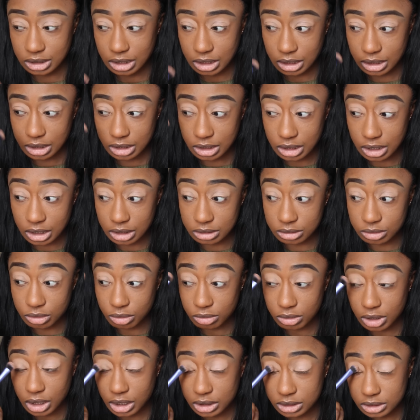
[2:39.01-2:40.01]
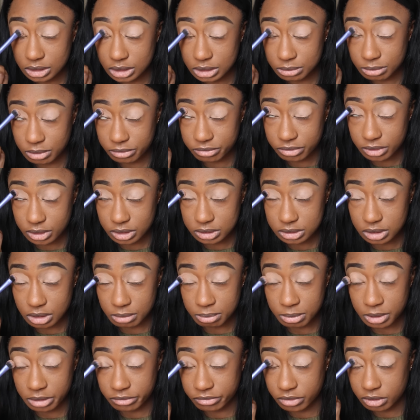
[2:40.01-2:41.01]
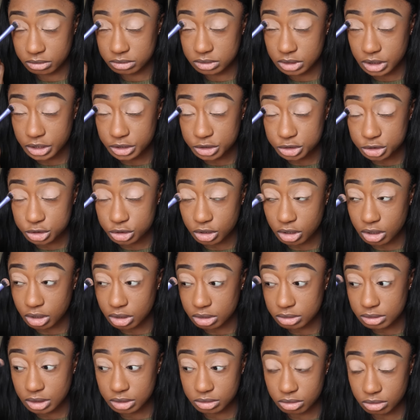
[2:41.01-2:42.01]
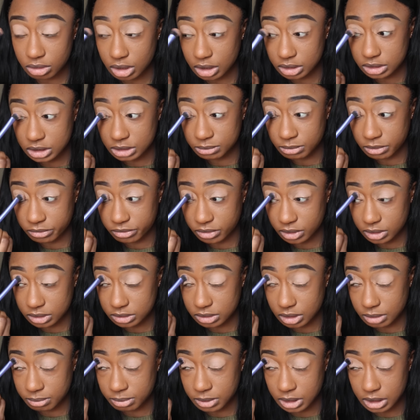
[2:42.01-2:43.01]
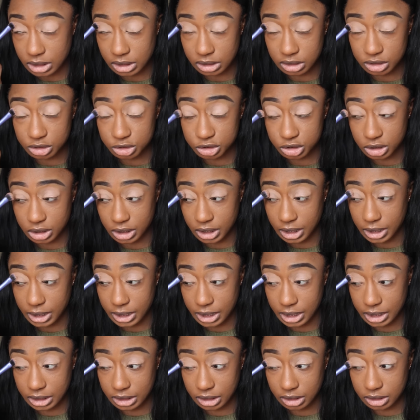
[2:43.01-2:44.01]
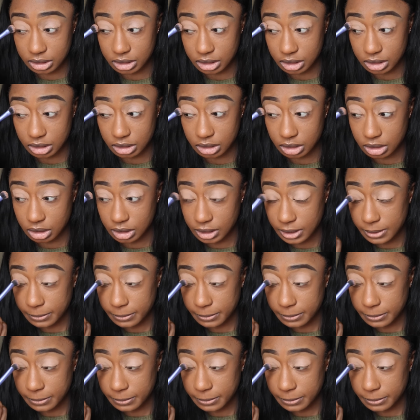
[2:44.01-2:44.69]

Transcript: Like, I don't like to use my fingers to apply foundation. I don't like to use my fingers to apply literally anything.